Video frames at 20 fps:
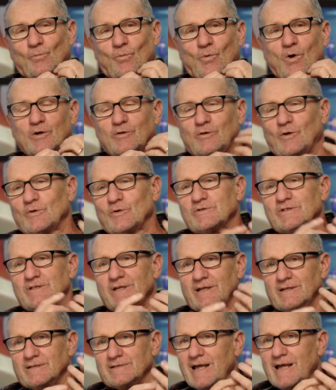work those
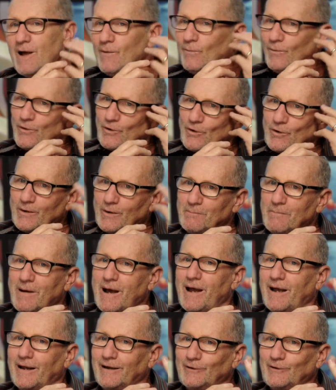scenes out with her in
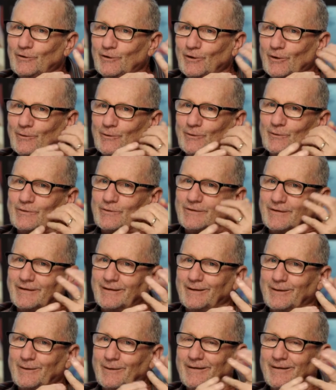mind. You know, you're
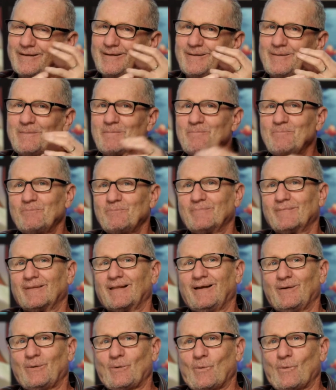thinking
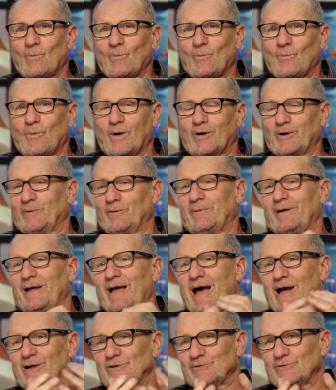what her
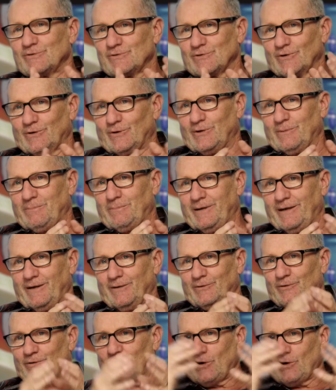reactions are going to
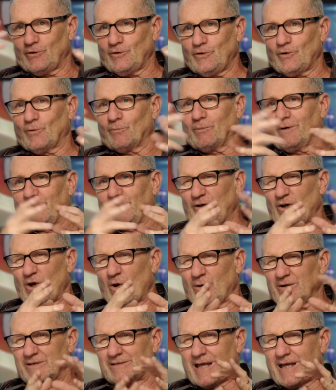be, or, you know, you don't really
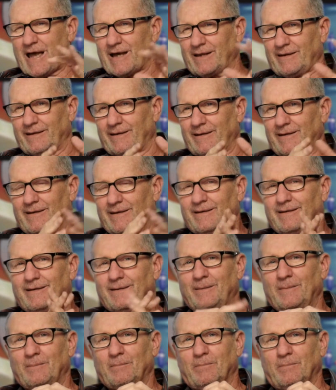know exactly,
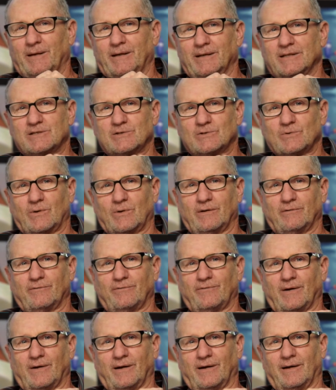but it's sort
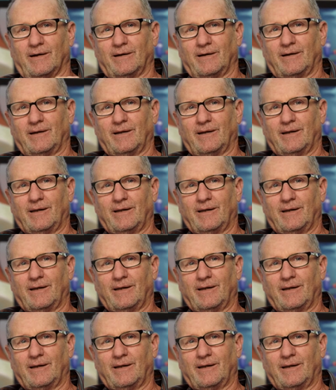of,